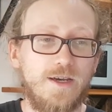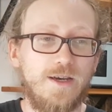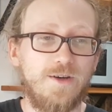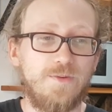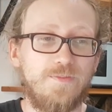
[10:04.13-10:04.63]

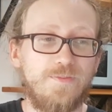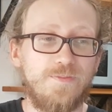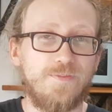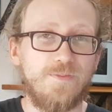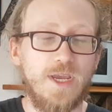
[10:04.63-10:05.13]
Um,
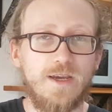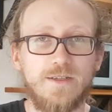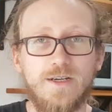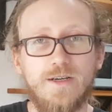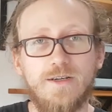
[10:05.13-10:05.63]
yeah,
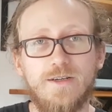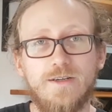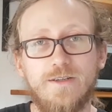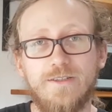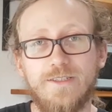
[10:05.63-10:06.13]

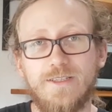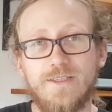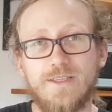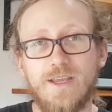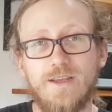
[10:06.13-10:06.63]
uh,
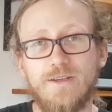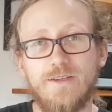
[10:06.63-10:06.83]
uh,